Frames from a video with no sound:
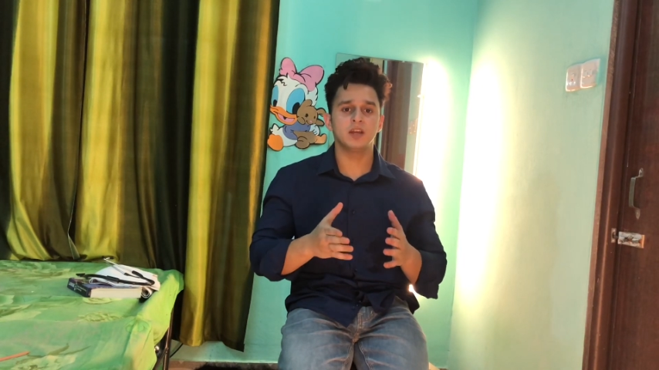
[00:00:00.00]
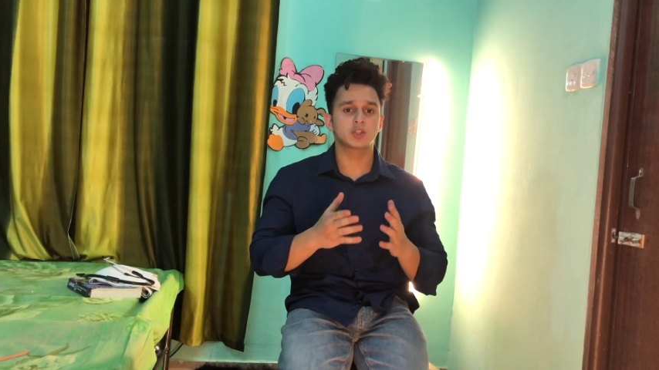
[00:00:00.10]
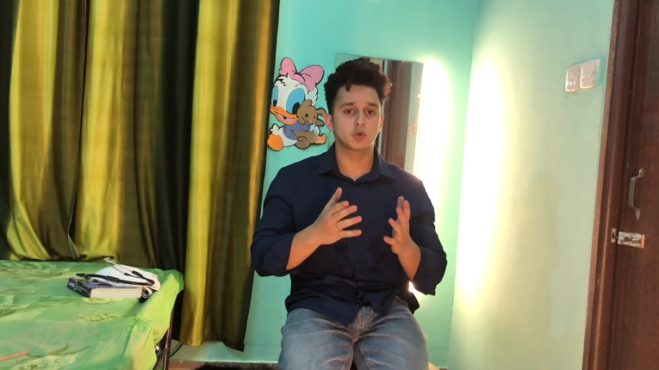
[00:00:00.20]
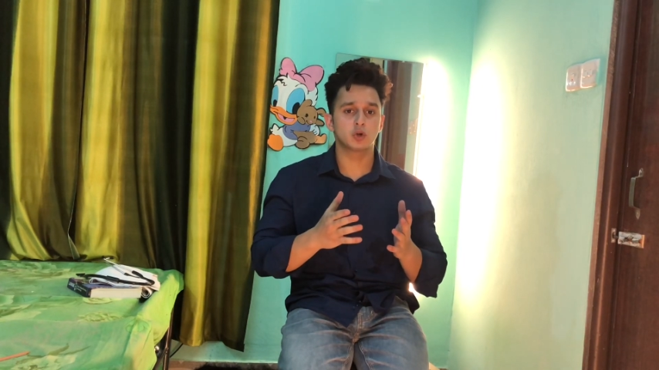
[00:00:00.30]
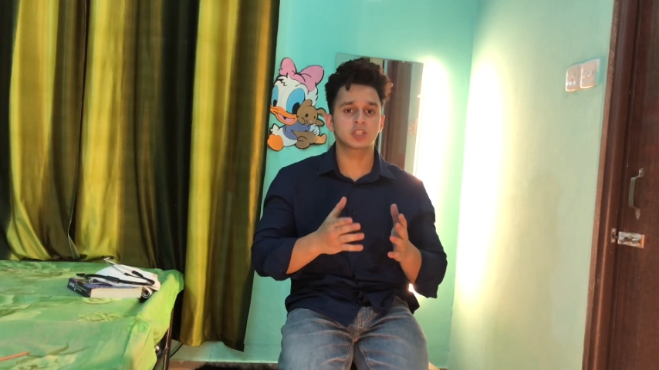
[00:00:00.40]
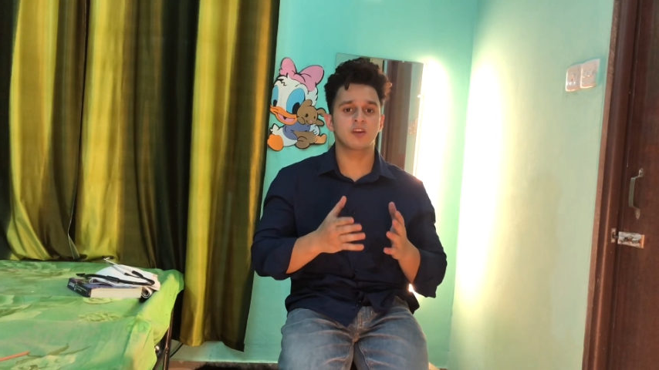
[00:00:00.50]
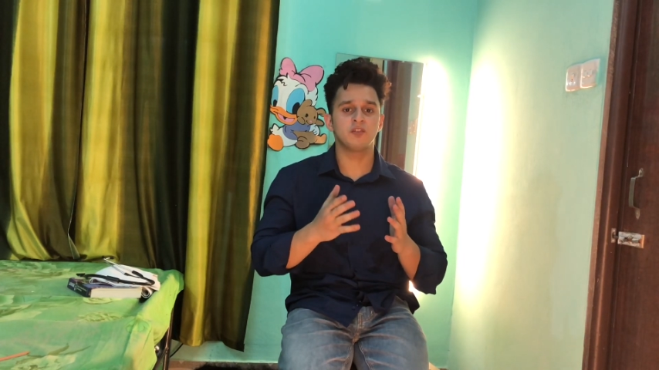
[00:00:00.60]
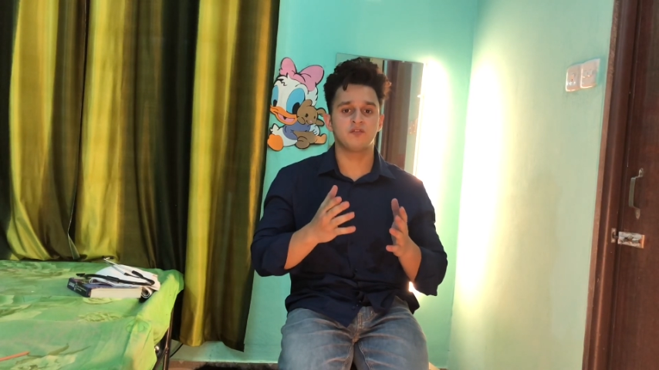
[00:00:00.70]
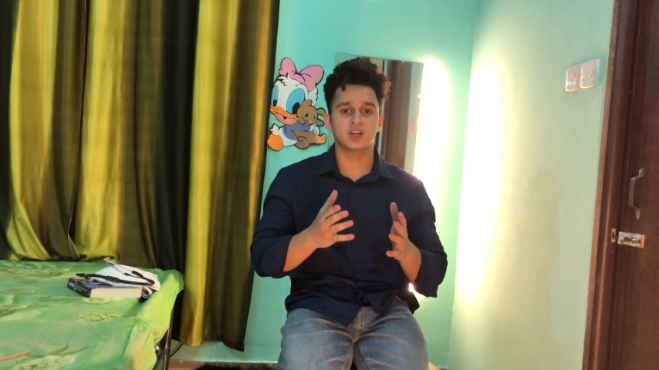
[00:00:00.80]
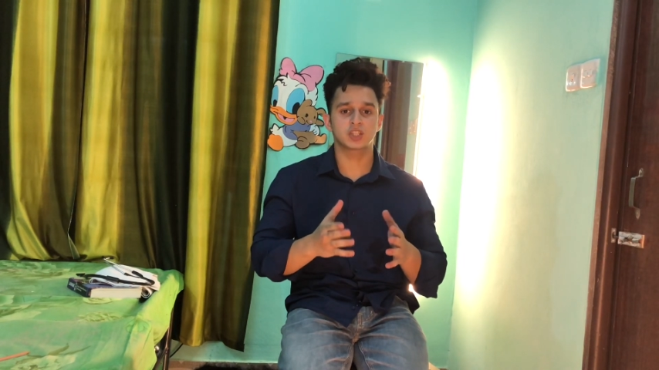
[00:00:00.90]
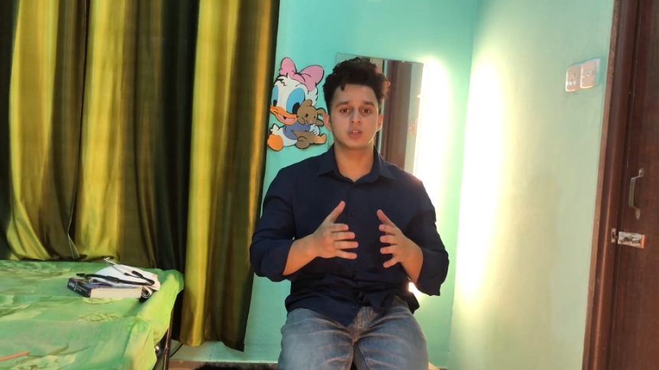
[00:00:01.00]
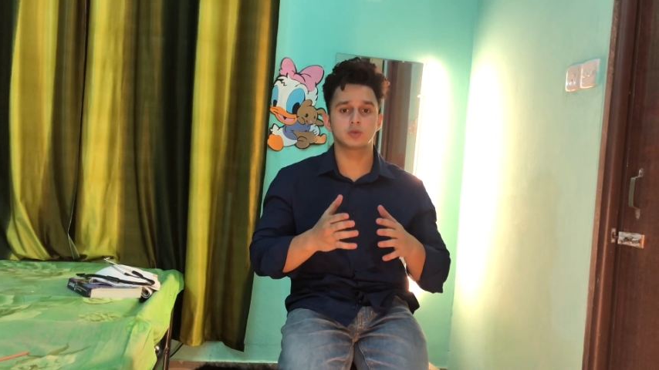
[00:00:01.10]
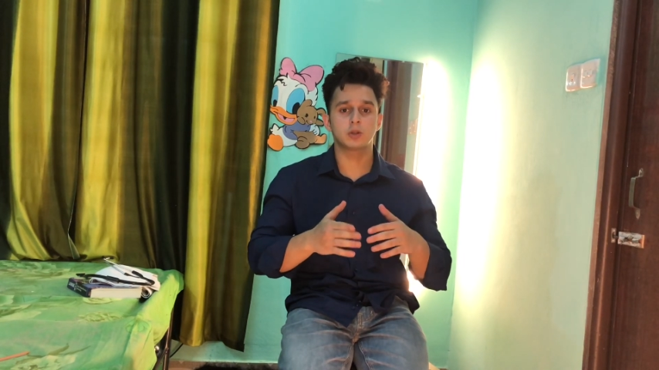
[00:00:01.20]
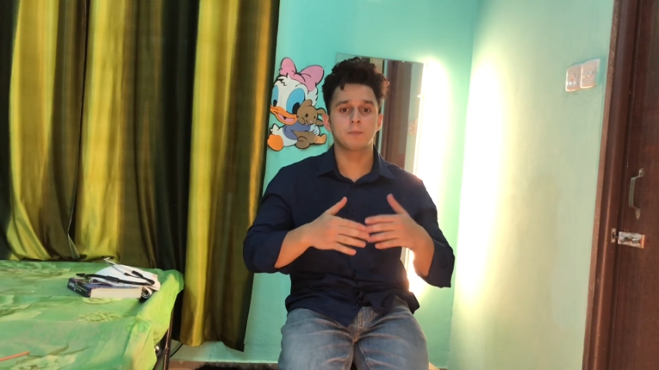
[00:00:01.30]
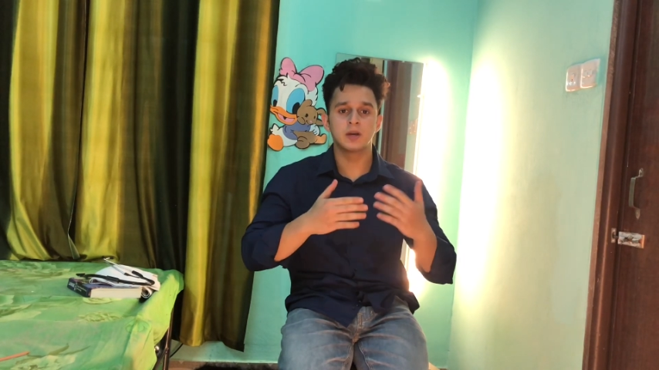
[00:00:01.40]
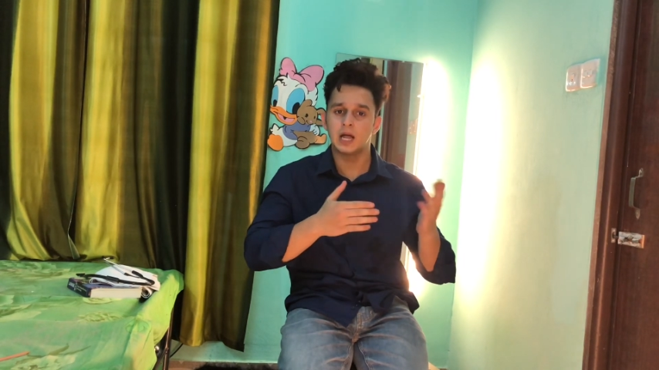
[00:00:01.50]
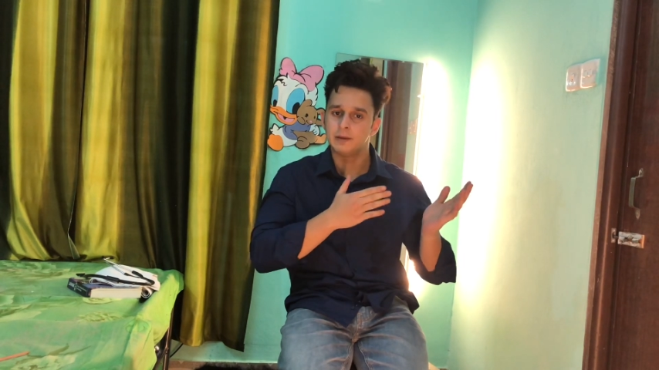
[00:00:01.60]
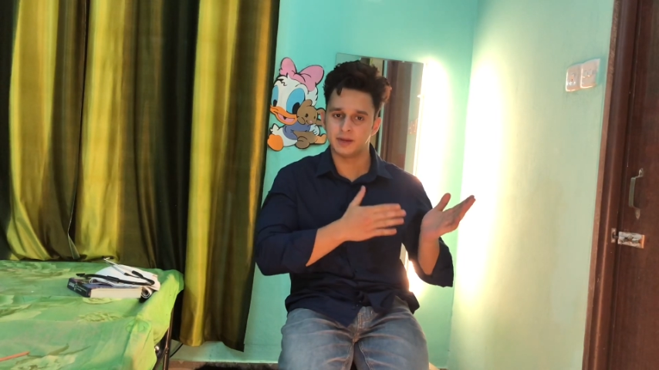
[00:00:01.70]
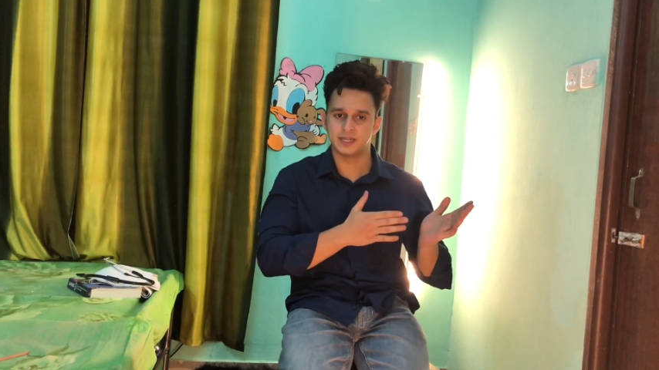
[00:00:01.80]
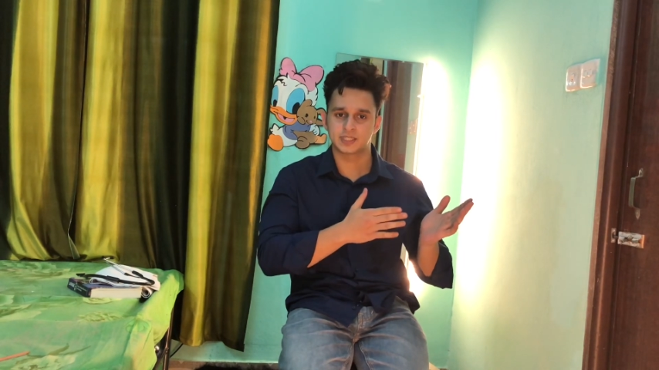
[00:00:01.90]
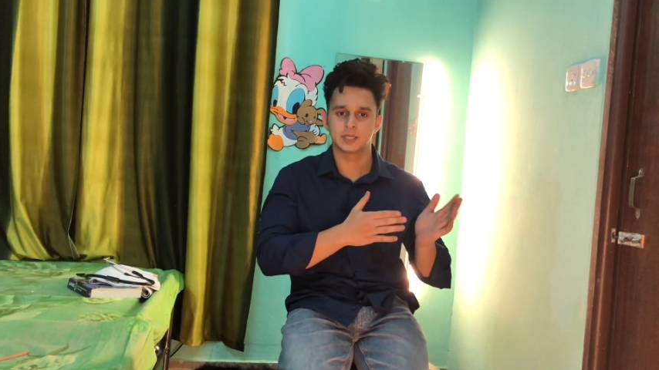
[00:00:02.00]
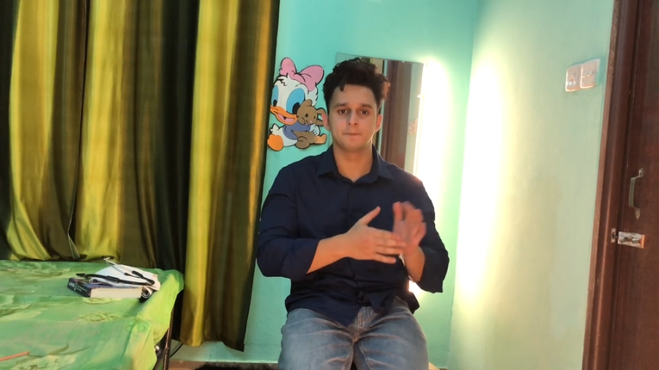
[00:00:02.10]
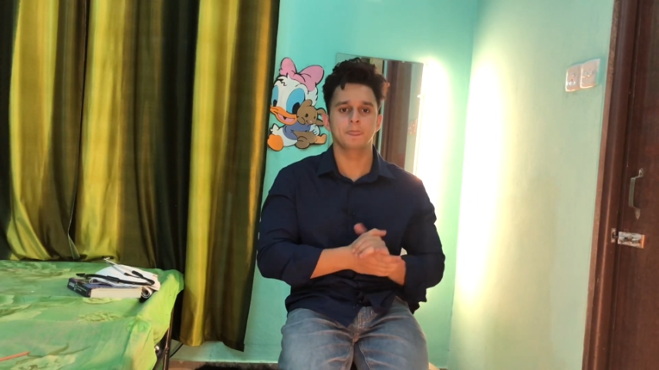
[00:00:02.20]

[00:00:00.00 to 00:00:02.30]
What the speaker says: a source of infection to the Bengali mates.